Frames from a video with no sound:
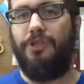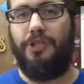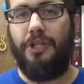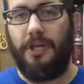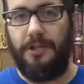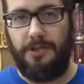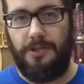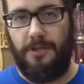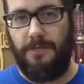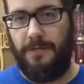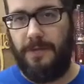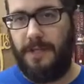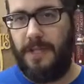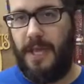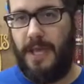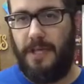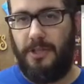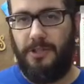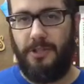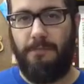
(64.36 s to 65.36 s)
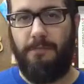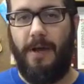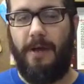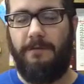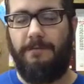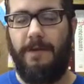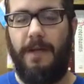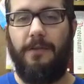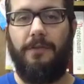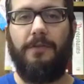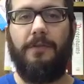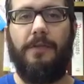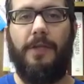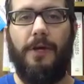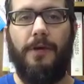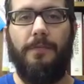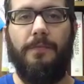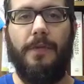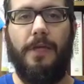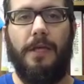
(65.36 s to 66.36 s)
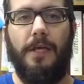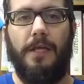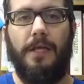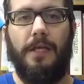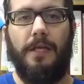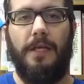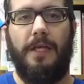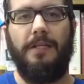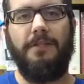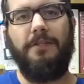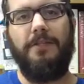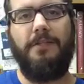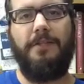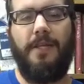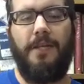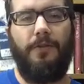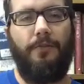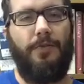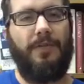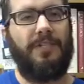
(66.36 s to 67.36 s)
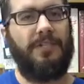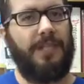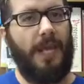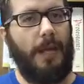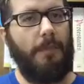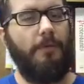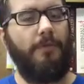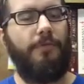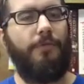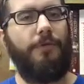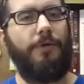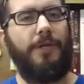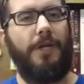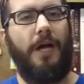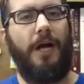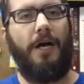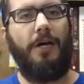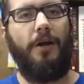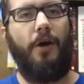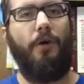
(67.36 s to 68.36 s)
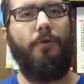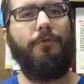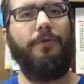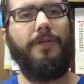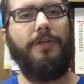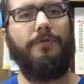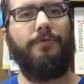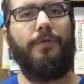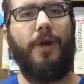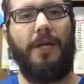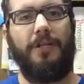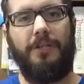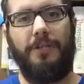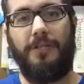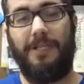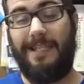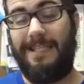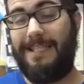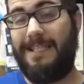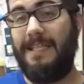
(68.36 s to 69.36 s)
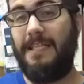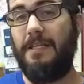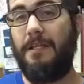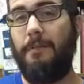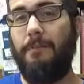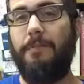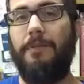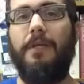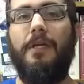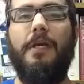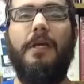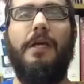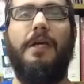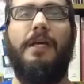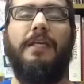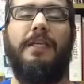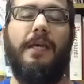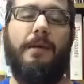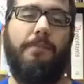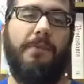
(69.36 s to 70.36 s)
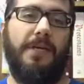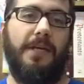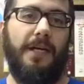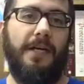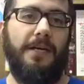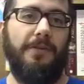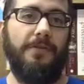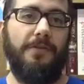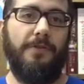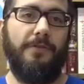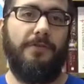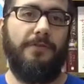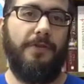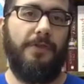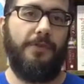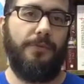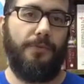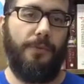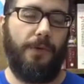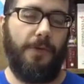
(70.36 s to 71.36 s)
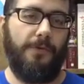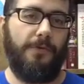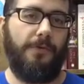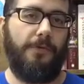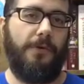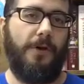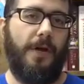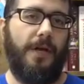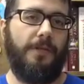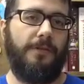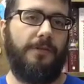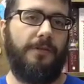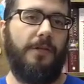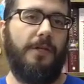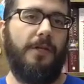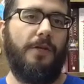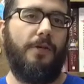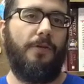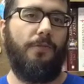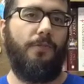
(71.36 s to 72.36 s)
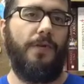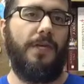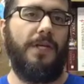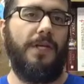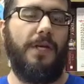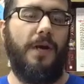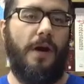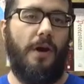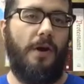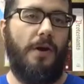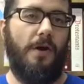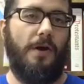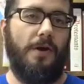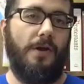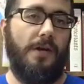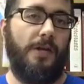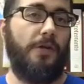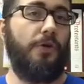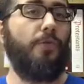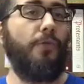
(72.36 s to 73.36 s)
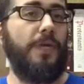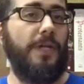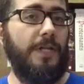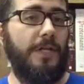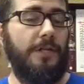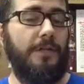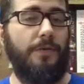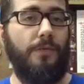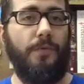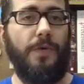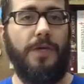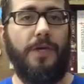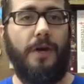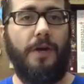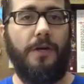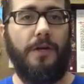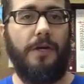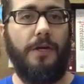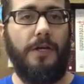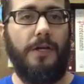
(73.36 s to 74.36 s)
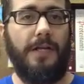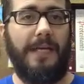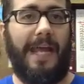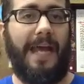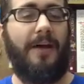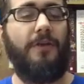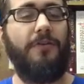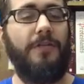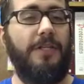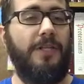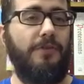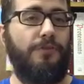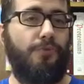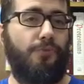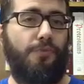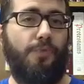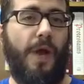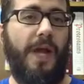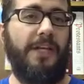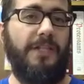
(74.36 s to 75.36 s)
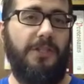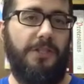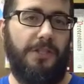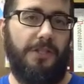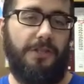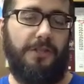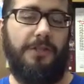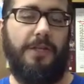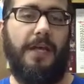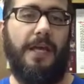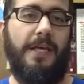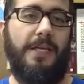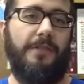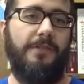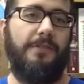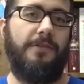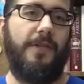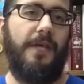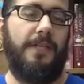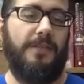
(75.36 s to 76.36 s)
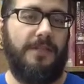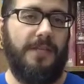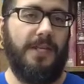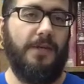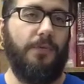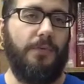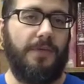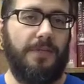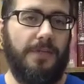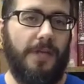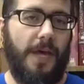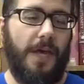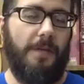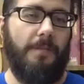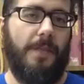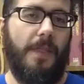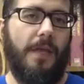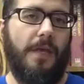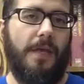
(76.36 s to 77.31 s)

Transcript: justification by faith alone. That is to say, that we stand before God holy and righteous, condemned, yet because of the finished work of Christ, we are acquitted. We are counted as righteous, as, as he would say.